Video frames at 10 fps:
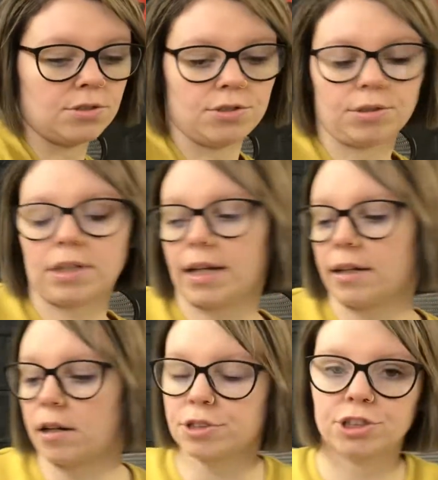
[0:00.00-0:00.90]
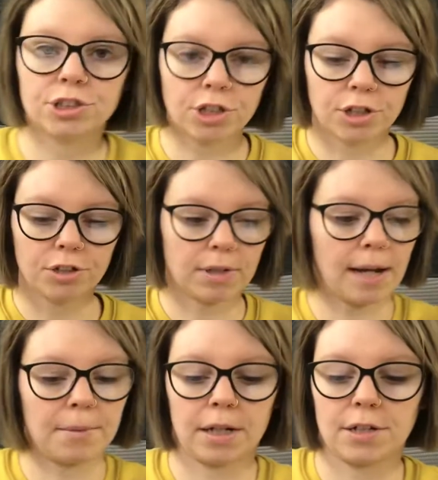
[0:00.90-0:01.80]
do all that, and I'll show you what
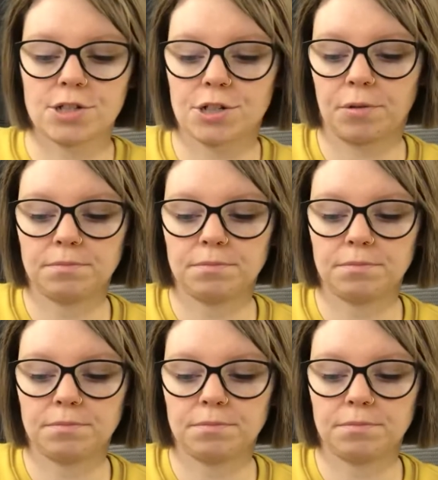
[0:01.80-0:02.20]
I'm going to do.